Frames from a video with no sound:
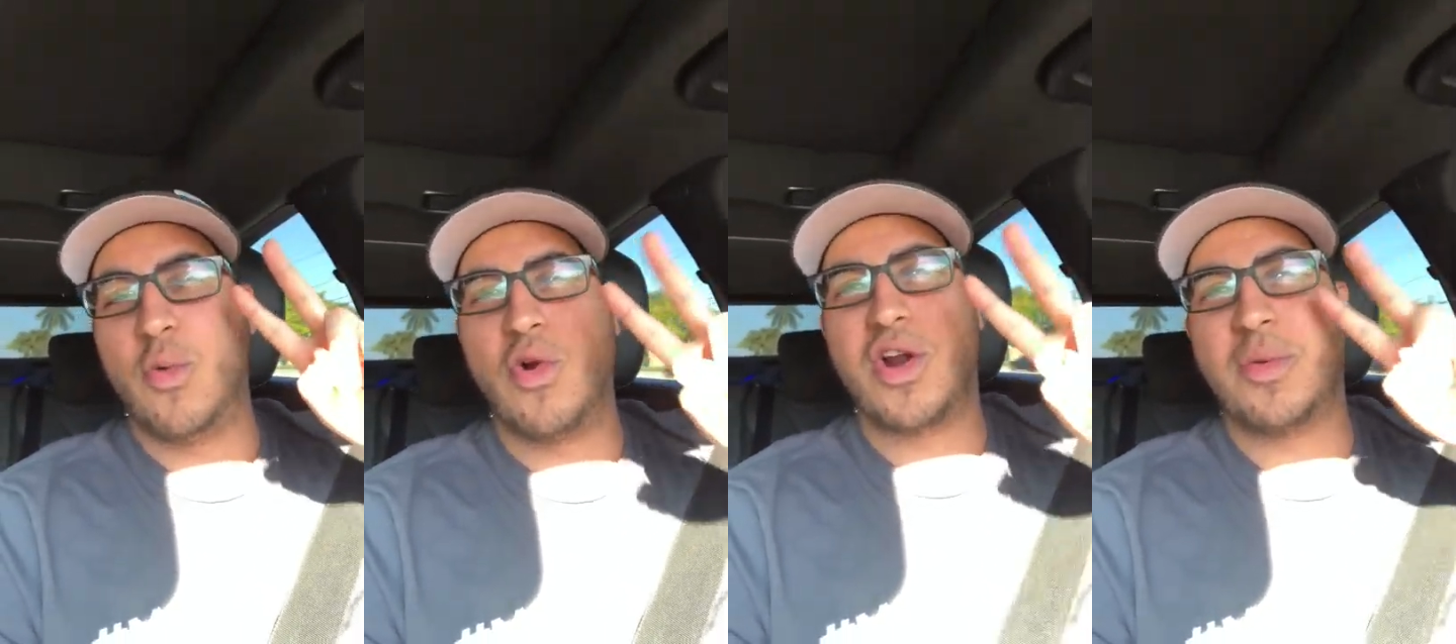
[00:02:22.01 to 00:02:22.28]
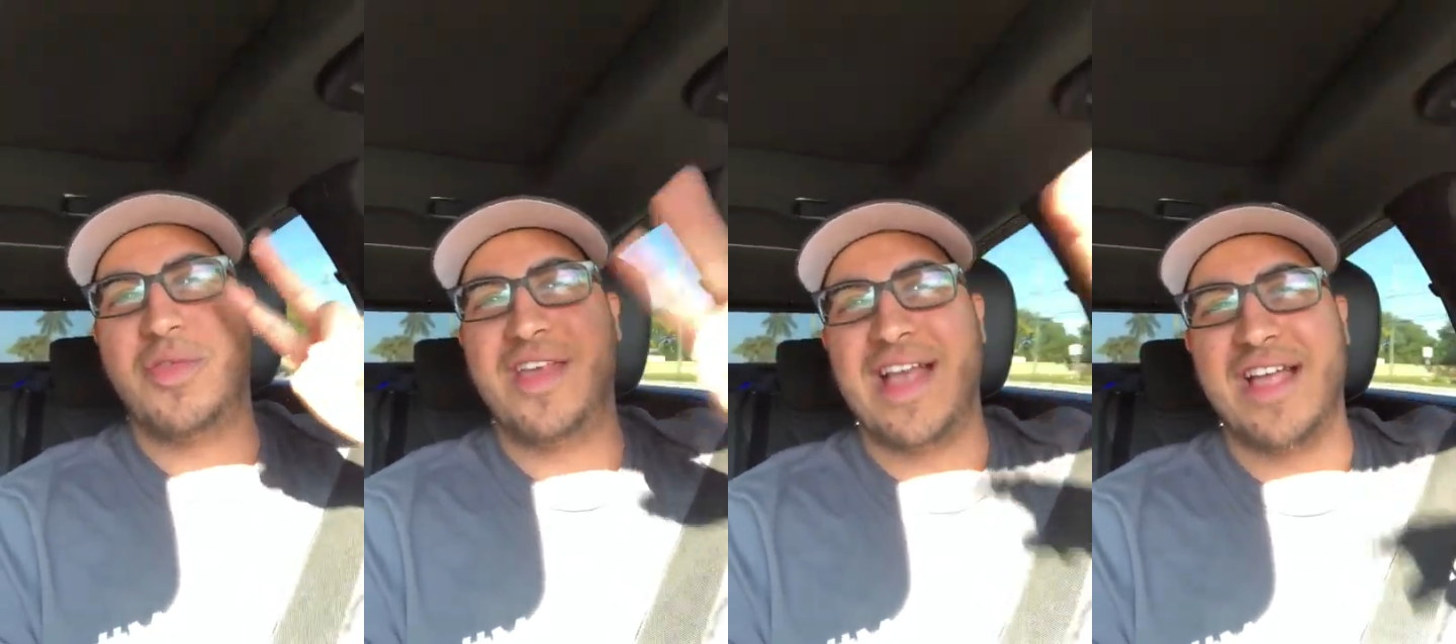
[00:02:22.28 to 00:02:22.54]

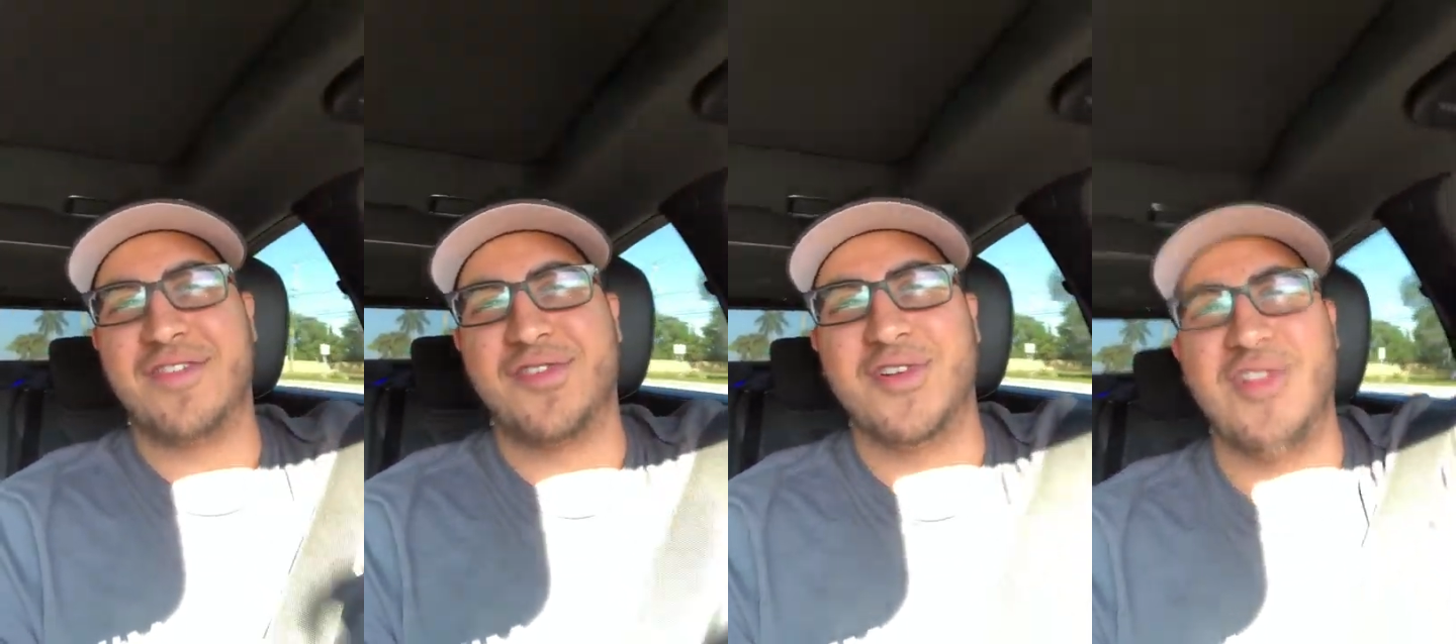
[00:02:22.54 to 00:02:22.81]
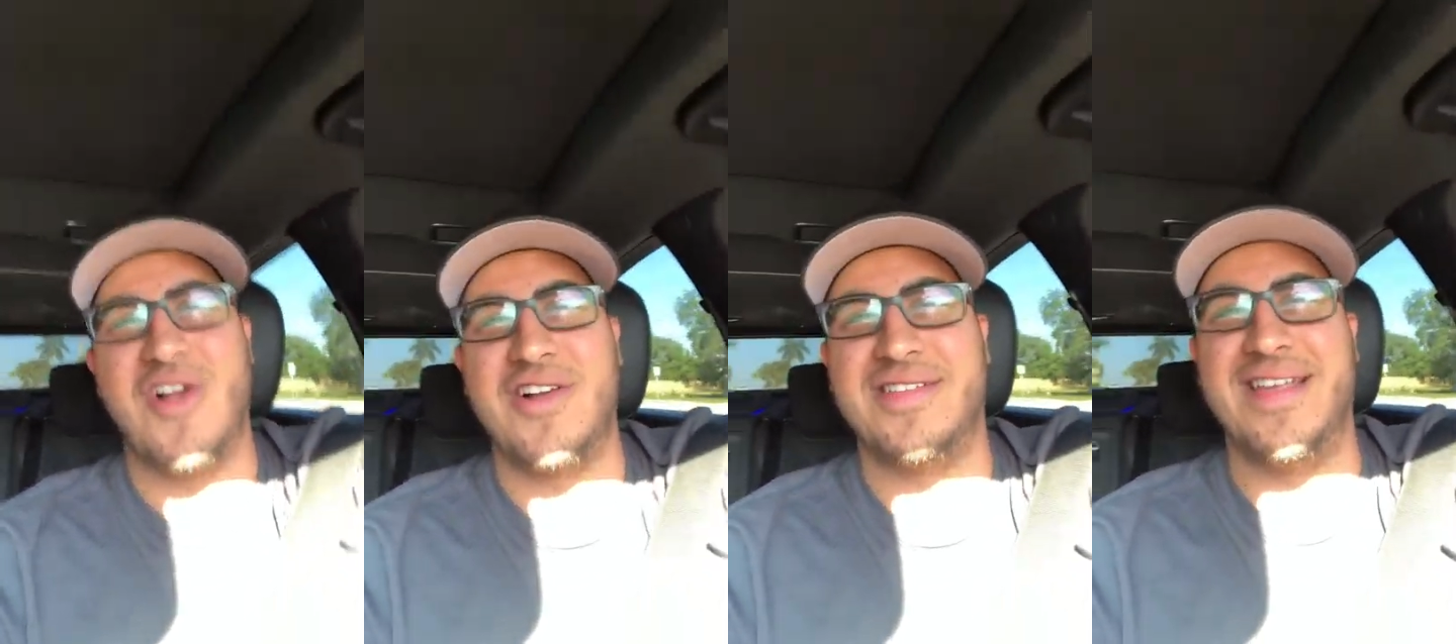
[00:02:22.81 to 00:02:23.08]
working with you guys for
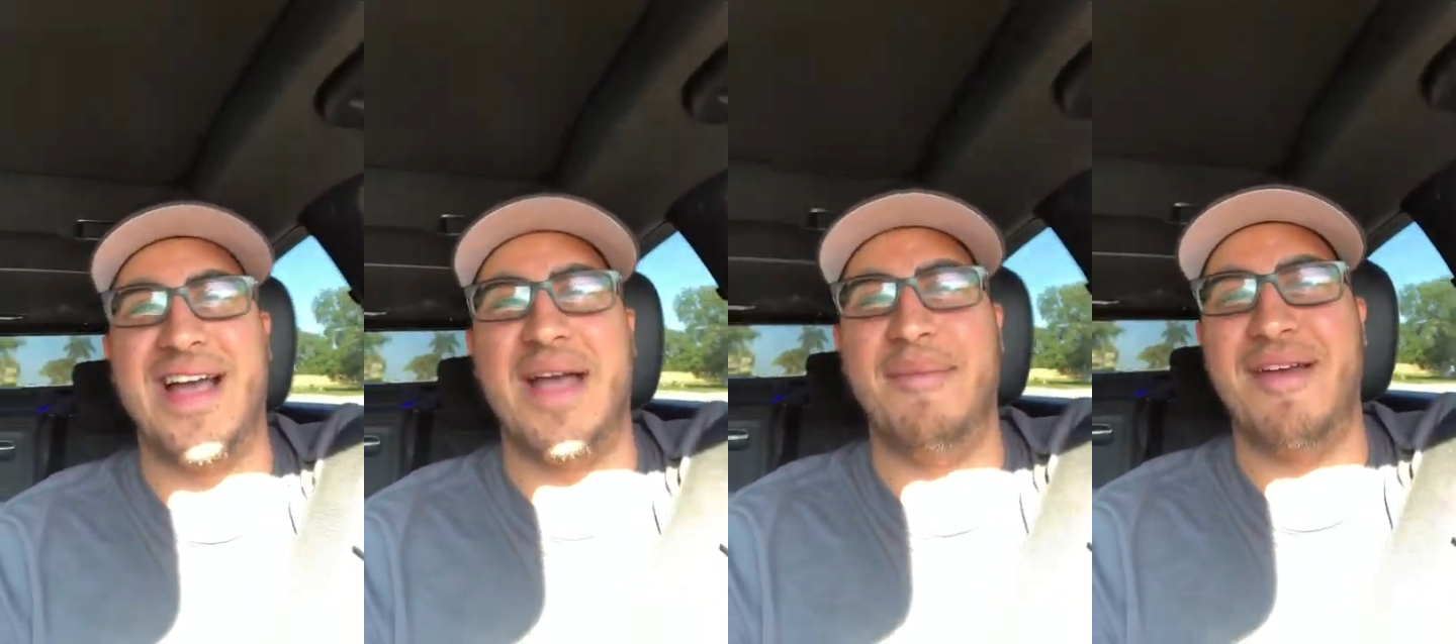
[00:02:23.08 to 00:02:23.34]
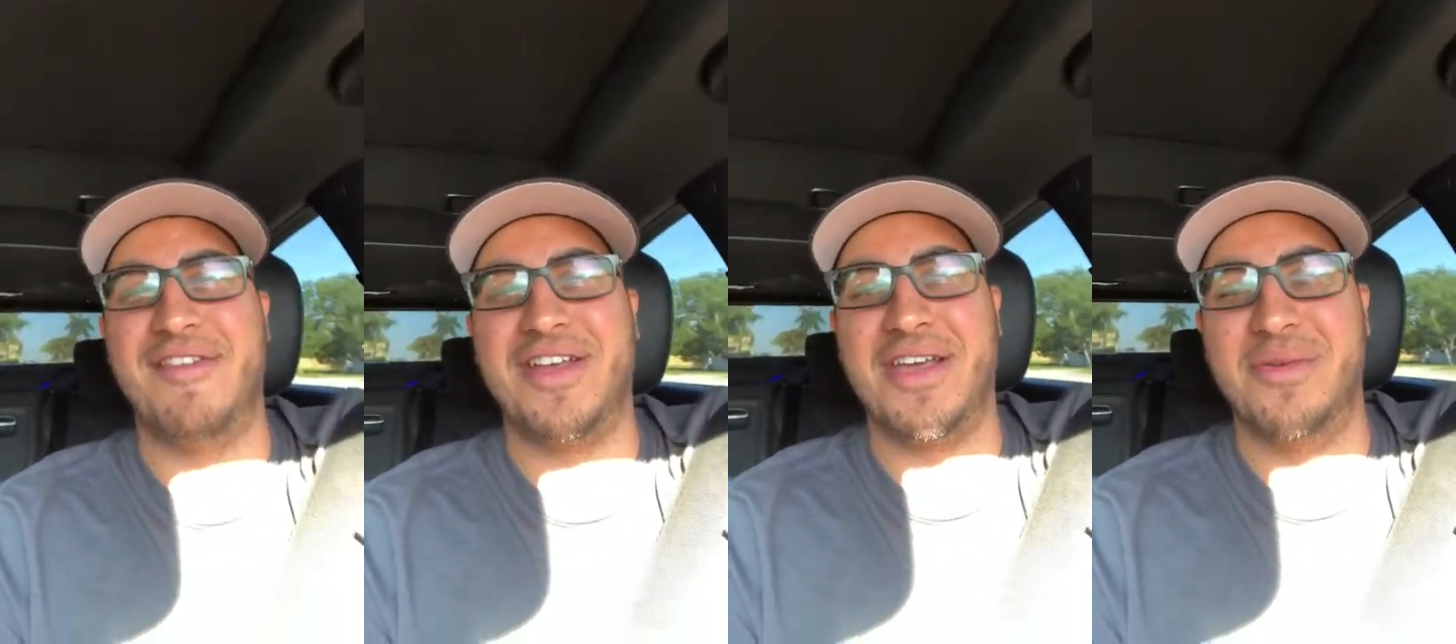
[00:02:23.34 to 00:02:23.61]
a long time.
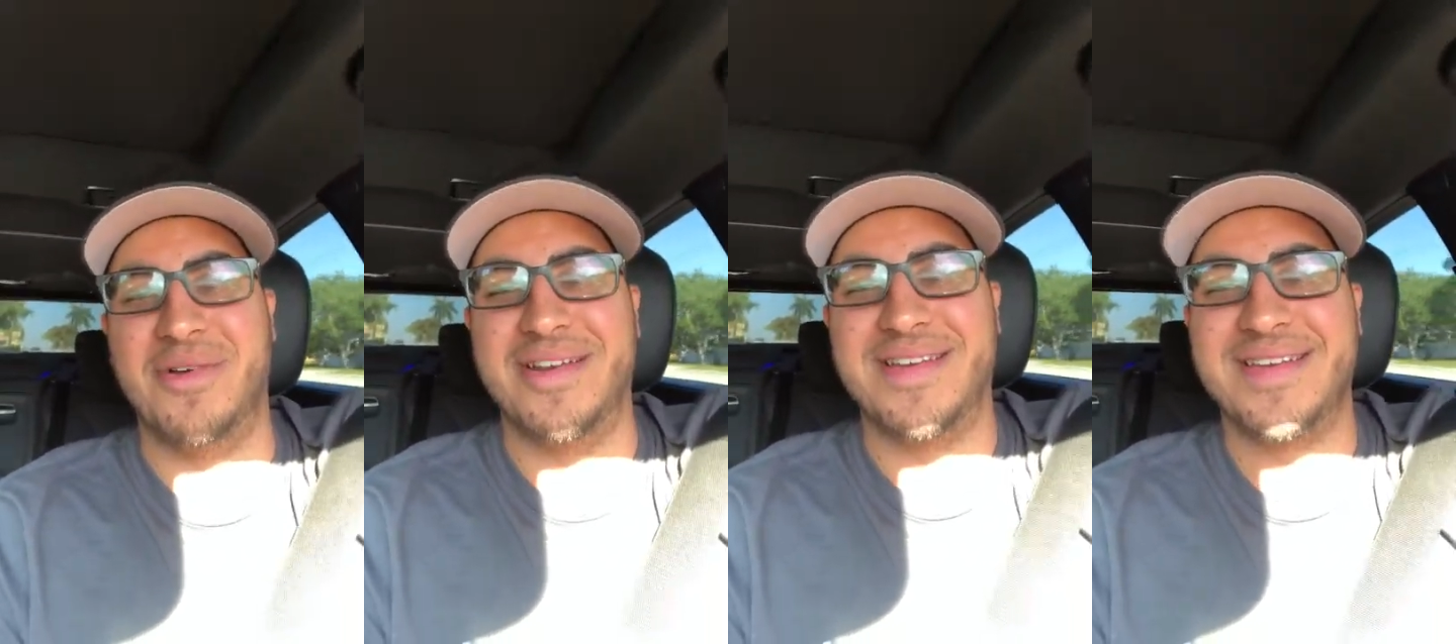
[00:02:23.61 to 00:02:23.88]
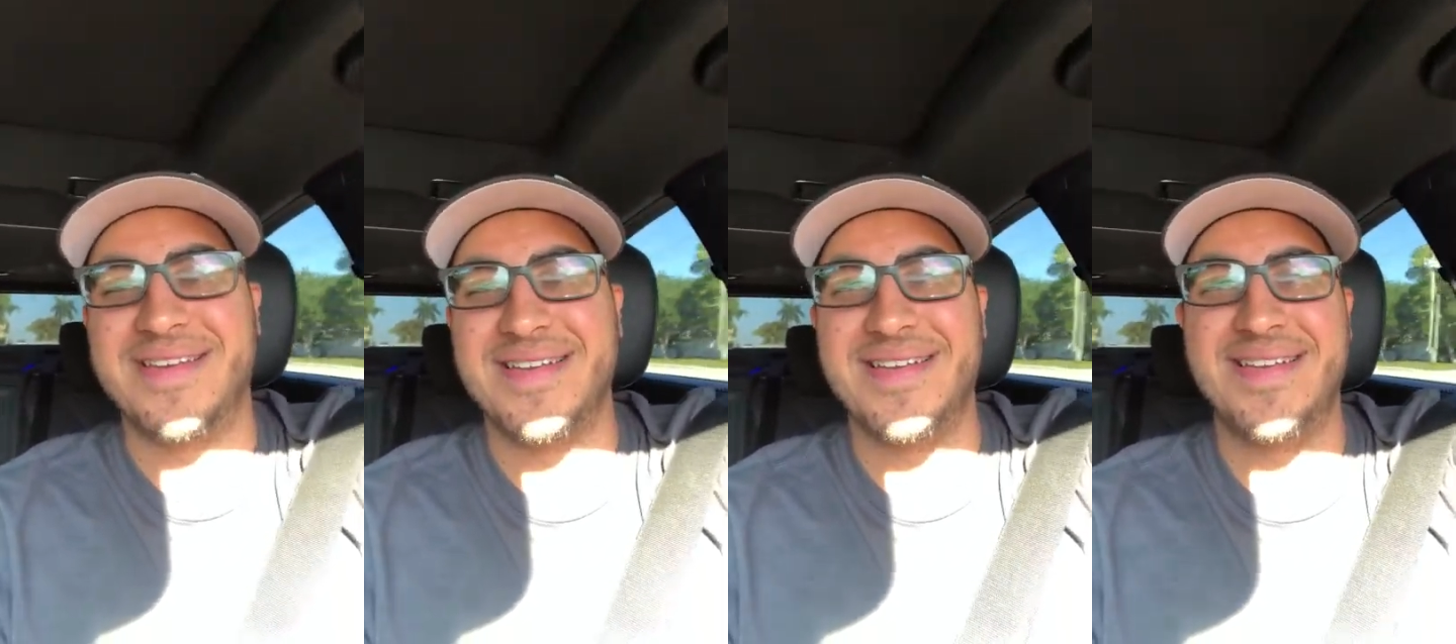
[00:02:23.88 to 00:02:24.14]
Have a good one.